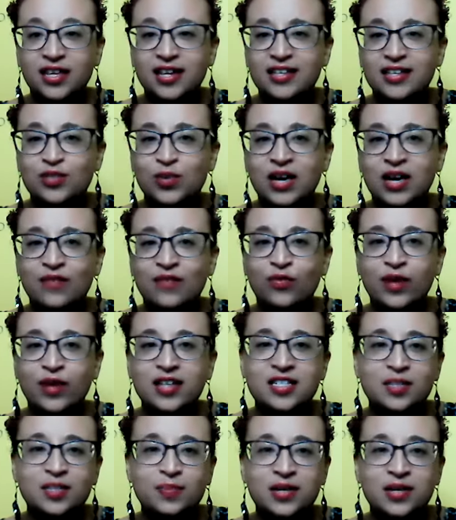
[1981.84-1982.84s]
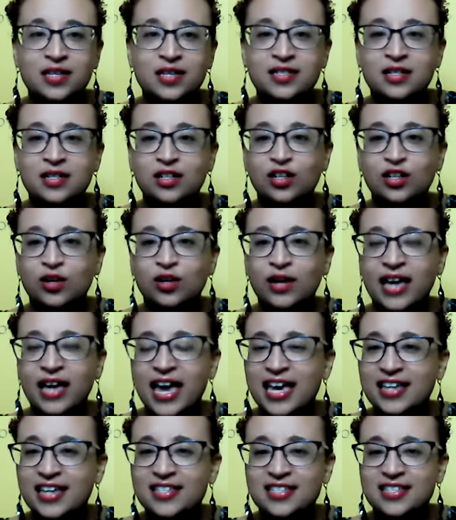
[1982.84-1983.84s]
things. We have recipes and
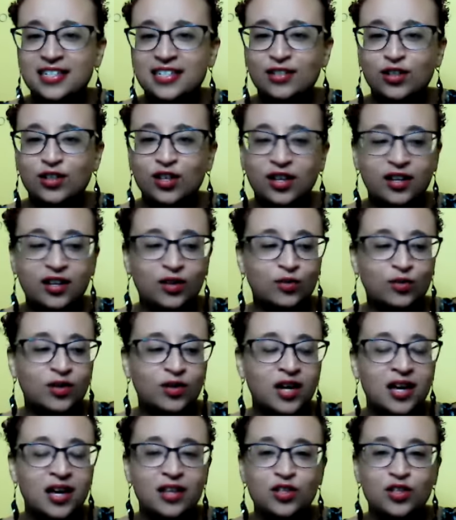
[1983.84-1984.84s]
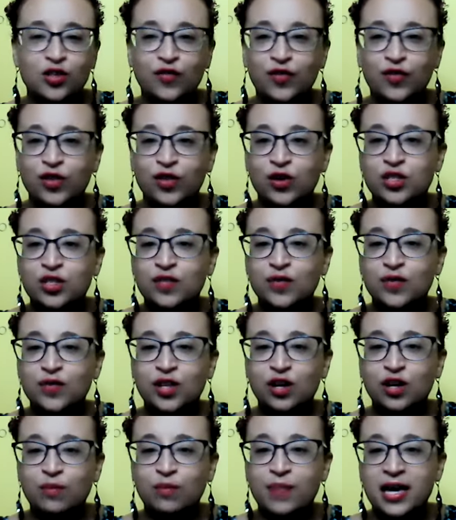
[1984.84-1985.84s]
cakes and, you know, so for those of you
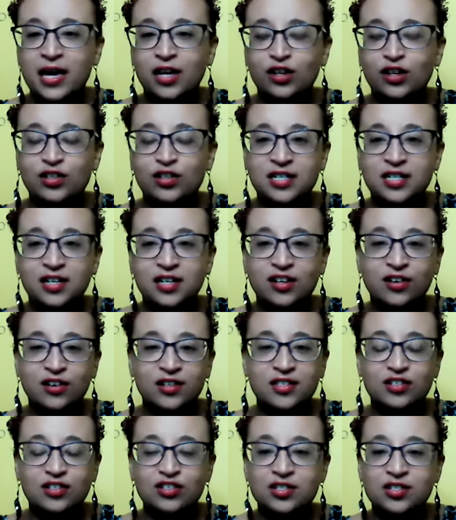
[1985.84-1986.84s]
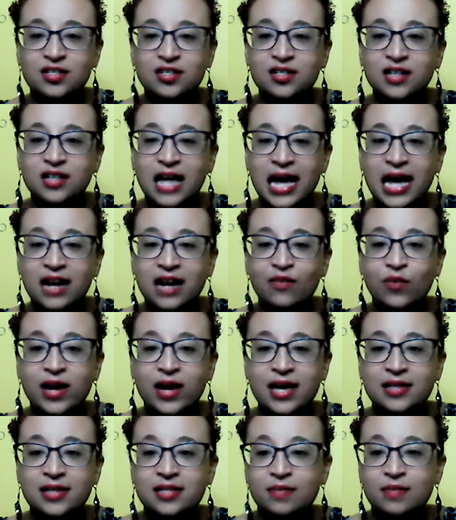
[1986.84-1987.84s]
that are bakers and cooks, there's just a lot of
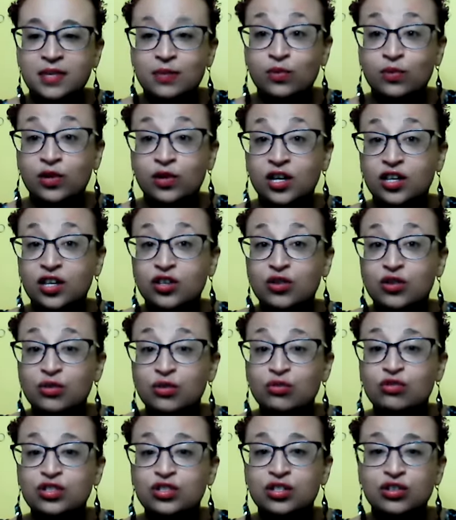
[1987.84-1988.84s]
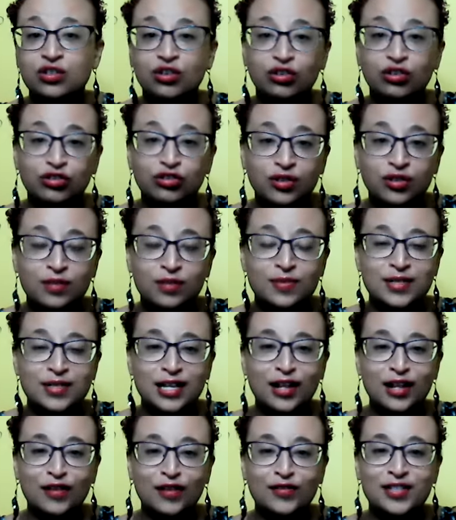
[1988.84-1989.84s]
ways that people can use to nurture
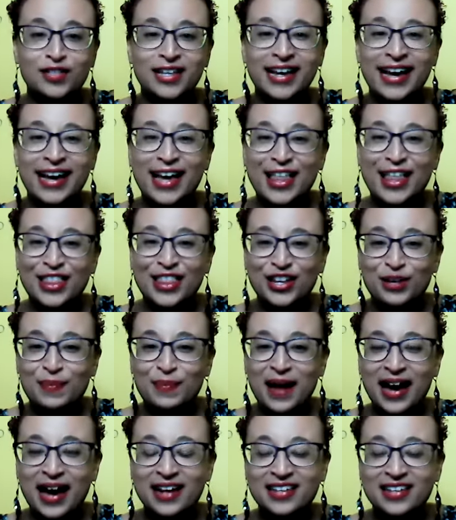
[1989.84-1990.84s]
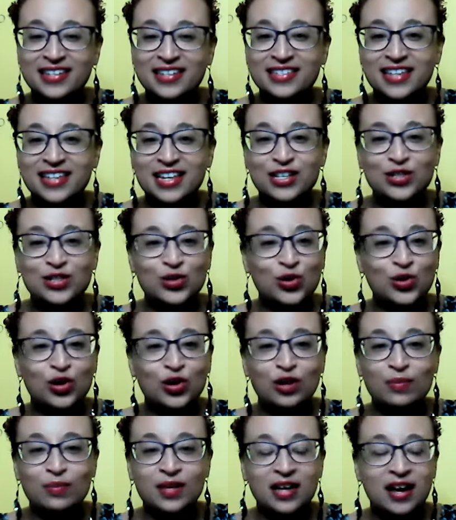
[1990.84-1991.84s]
themselves, their bodies, and
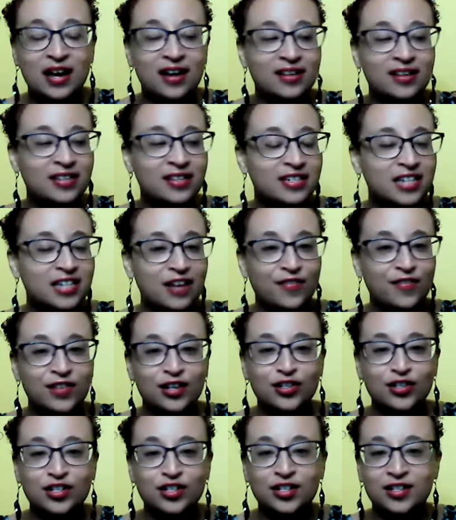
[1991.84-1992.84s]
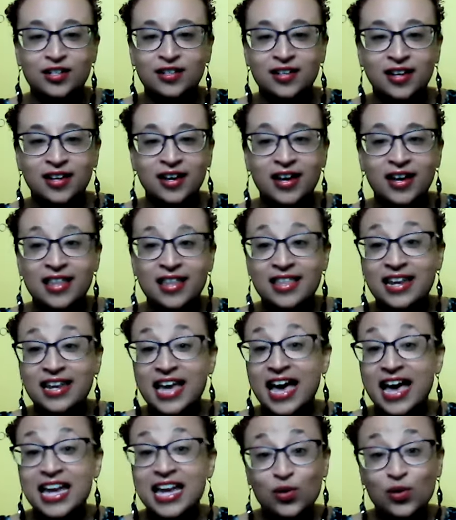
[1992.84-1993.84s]
soar beyond the definition
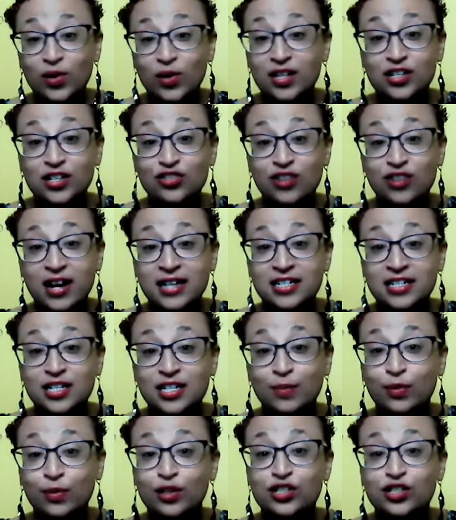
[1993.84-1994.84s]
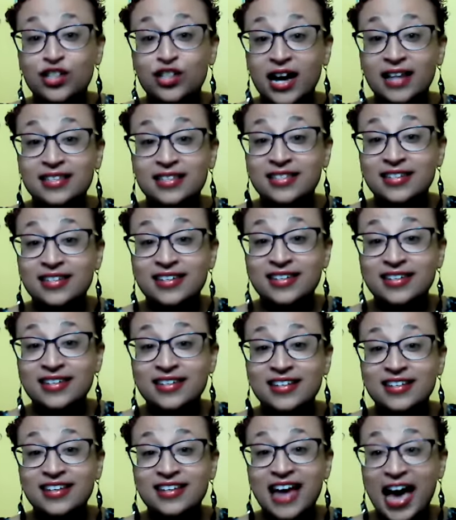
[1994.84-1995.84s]
that anyone's trying to project
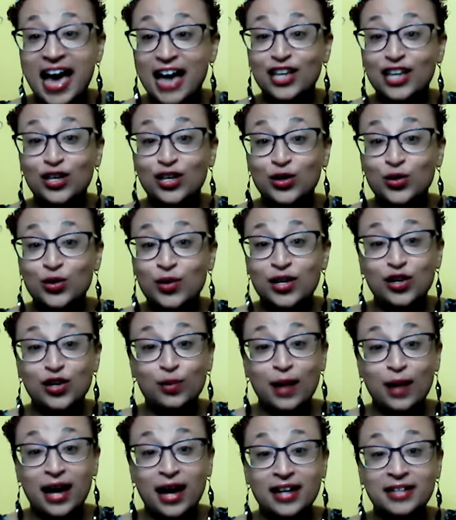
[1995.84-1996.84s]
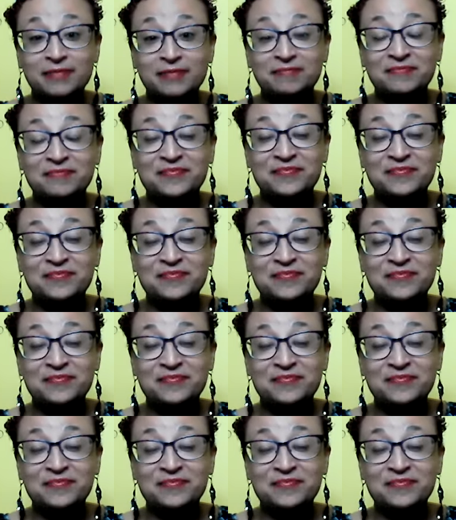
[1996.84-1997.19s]
at you and your body.